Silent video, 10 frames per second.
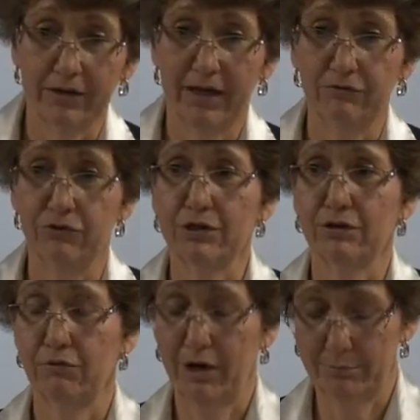Again, you
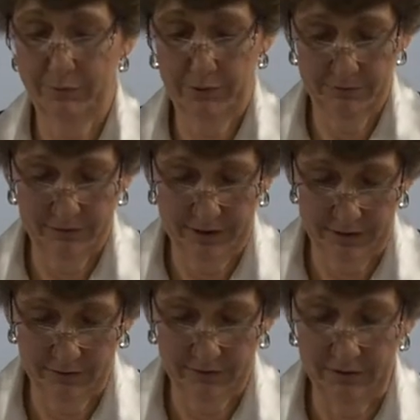can go on my
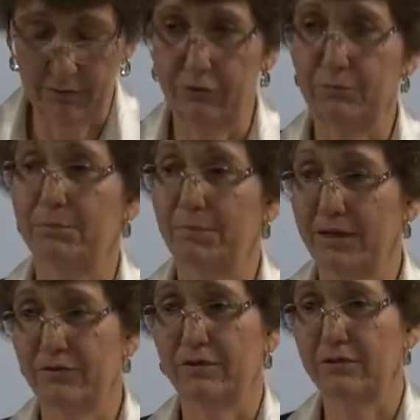website and see those,
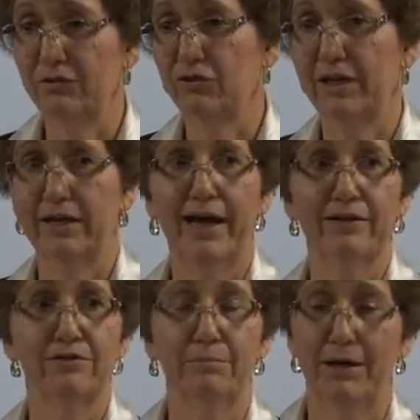but basically you
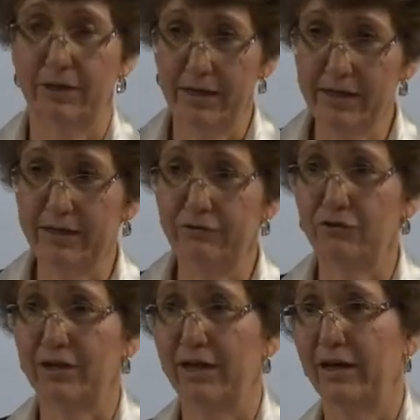can't ask about
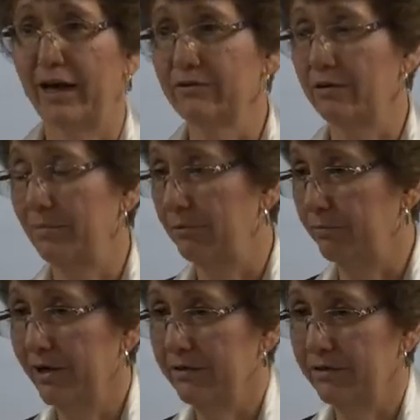age, you can't ask
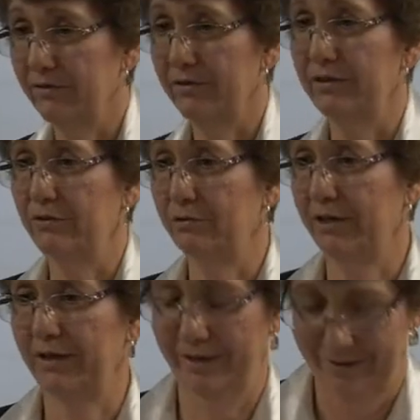about pregnancy,
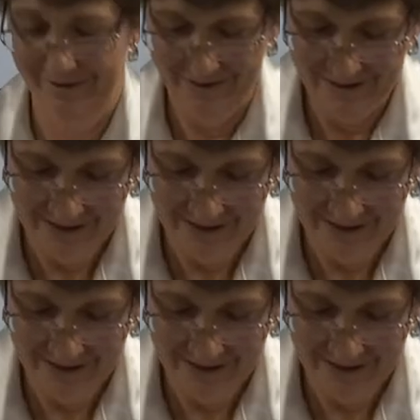you can't